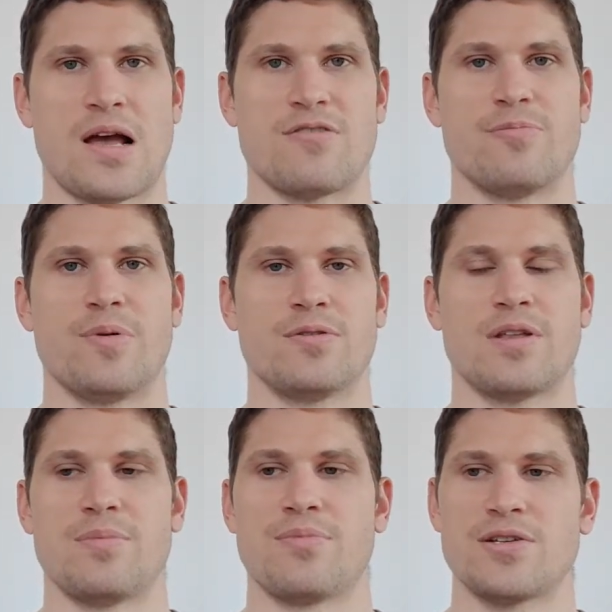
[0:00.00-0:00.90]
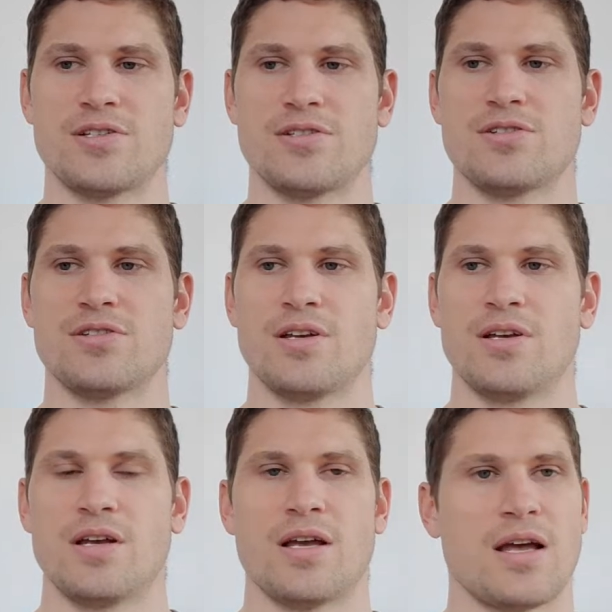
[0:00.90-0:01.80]
have birthday presents
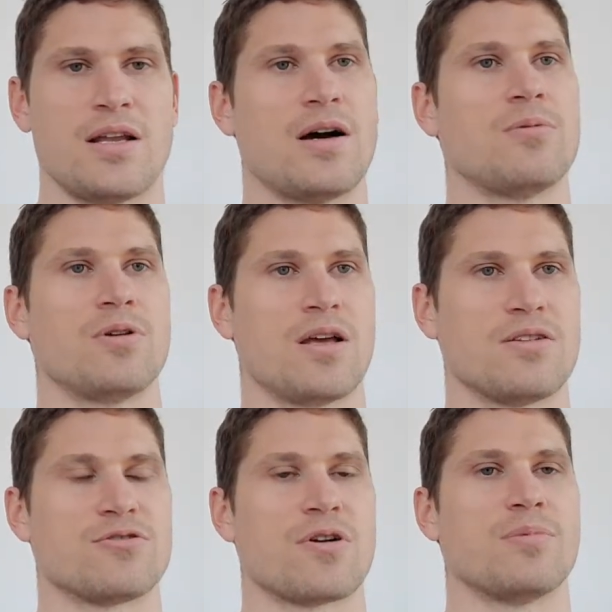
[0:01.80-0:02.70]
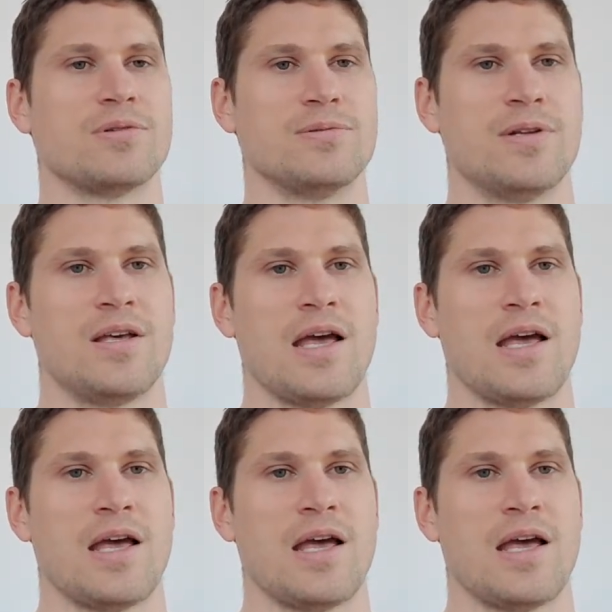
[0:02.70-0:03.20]
and I will get in trouble.